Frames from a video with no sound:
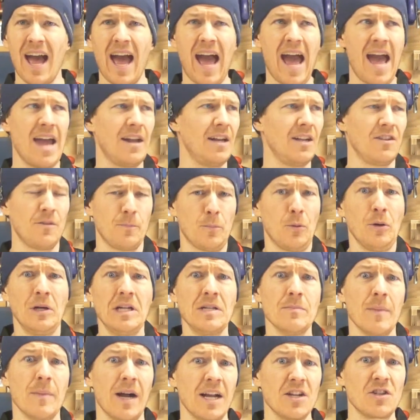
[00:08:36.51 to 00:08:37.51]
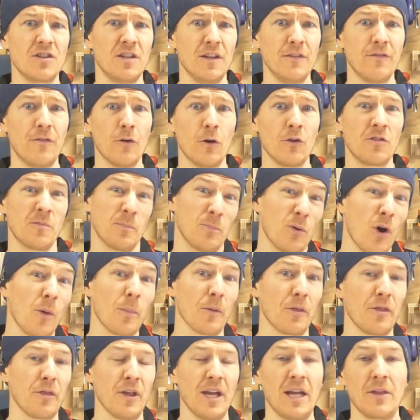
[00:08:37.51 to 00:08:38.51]
and it's pretty much the first
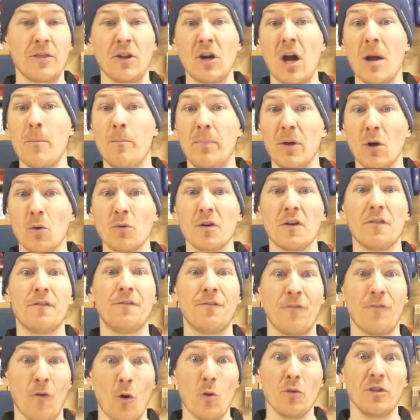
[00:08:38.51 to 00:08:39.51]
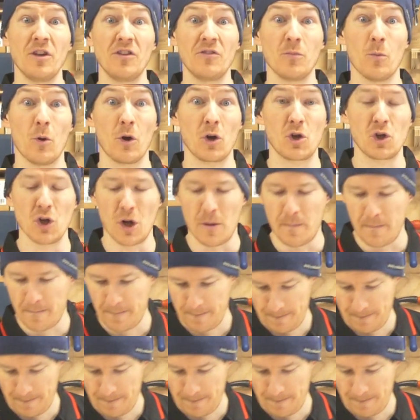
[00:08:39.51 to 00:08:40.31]
proper thing that I built for this workshop.